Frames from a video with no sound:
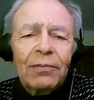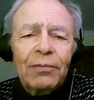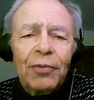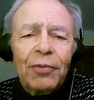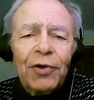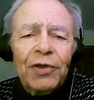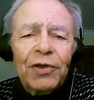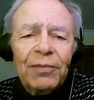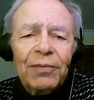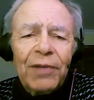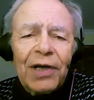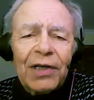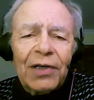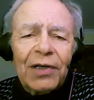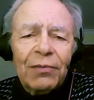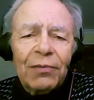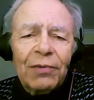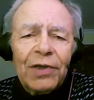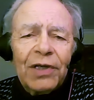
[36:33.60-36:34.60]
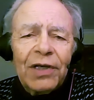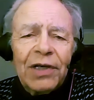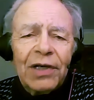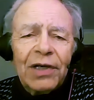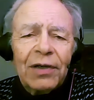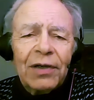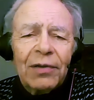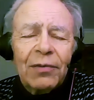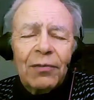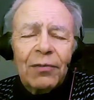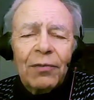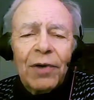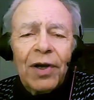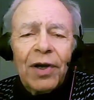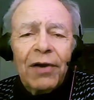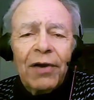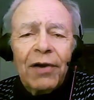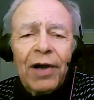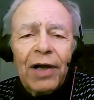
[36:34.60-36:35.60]
point in my career
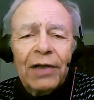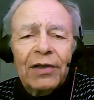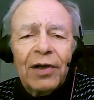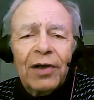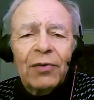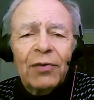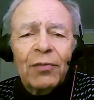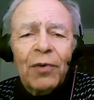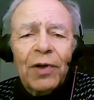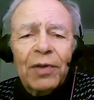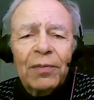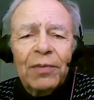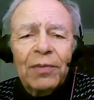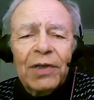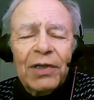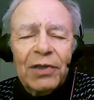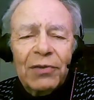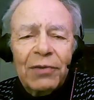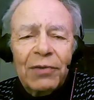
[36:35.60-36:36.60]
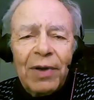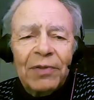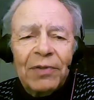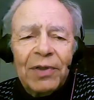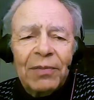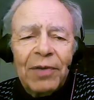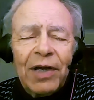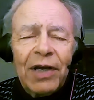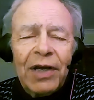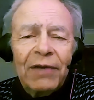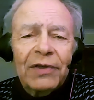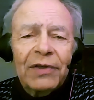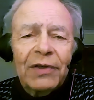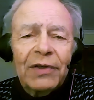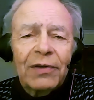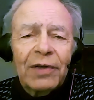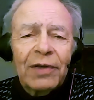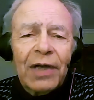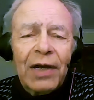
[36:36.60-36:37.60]
where I don't want to be interrupted by having to
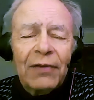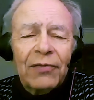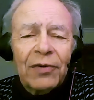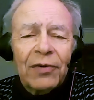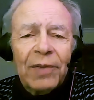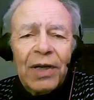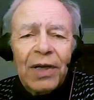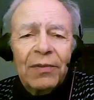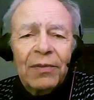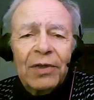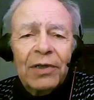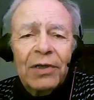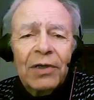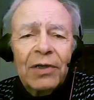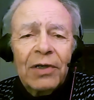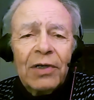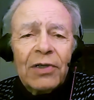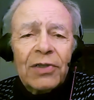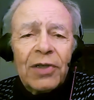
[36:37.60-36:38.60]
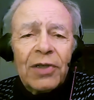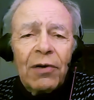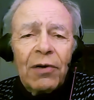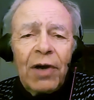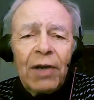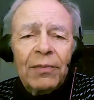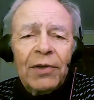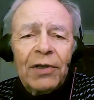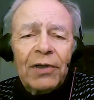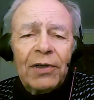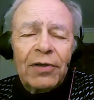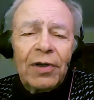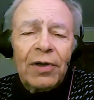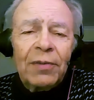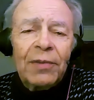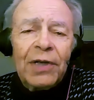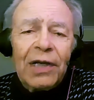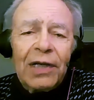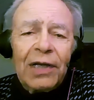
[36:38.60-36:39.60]
look after a baby. So I'm going to
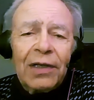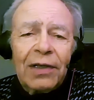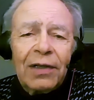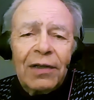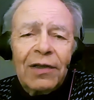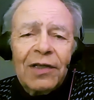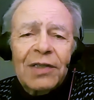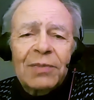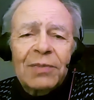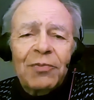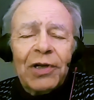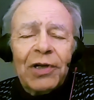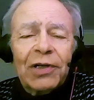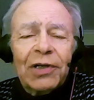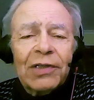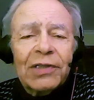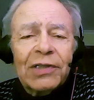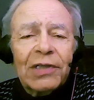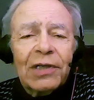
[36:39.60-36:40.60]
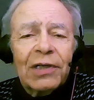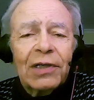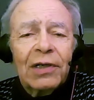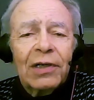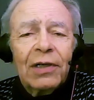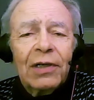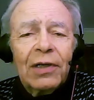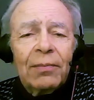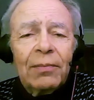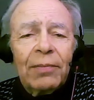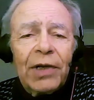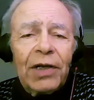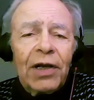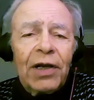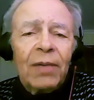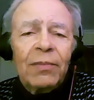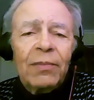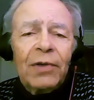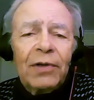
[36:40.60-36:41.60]
terminate this pregnancy, but
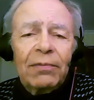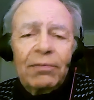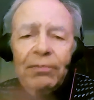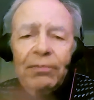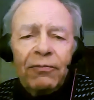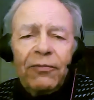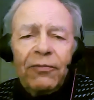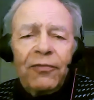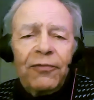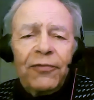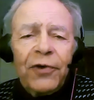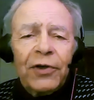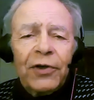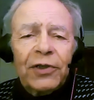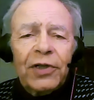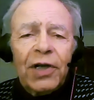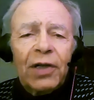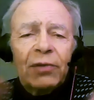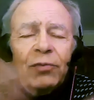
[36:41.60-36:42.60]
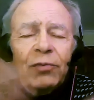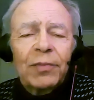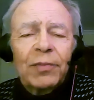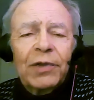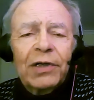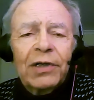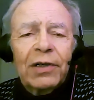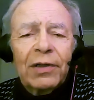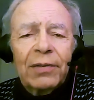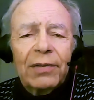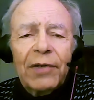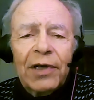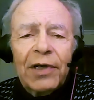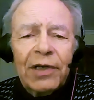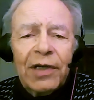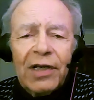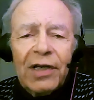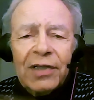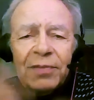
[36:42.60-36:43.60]
I'm a fertile woman and
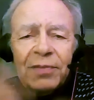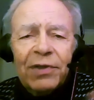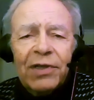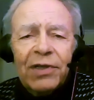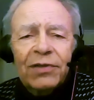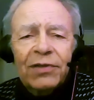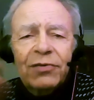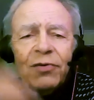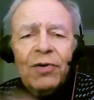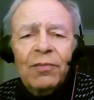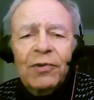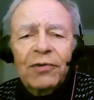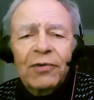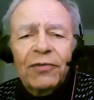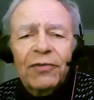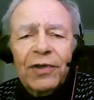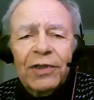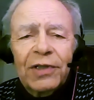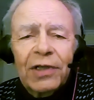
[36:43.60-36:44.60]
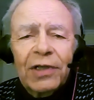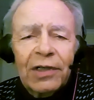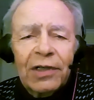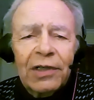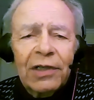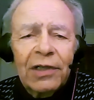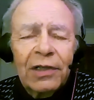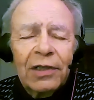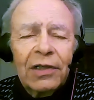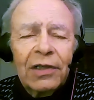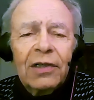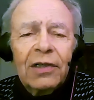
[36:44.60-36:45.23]
my husband has normal fertility.